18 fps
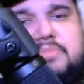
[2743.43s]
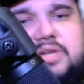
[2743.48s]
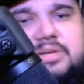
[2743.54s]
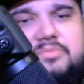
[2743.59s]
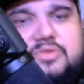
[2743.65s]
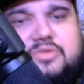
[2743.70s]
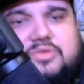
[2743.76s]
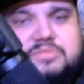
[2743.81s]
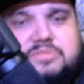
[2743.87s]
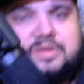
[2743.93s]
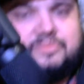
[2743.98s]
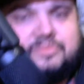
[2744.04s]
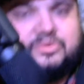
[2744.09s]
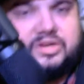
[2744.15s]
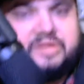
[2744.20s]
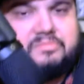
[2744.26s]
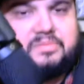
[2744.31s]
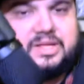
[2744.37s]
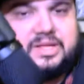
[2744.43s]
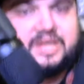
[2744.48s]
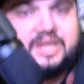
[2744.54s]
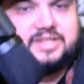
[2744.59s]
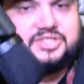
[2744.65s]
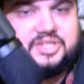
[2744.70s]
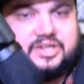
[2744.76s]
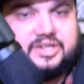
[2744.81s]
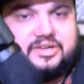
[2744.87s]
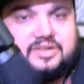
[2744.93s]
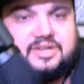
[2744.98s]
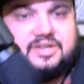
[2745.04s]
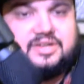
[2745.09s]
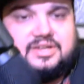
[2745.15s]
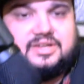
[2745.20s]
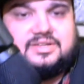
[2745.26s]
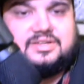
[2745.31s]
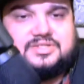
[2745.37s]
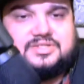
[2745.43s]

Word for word: red and black chair, so I'm not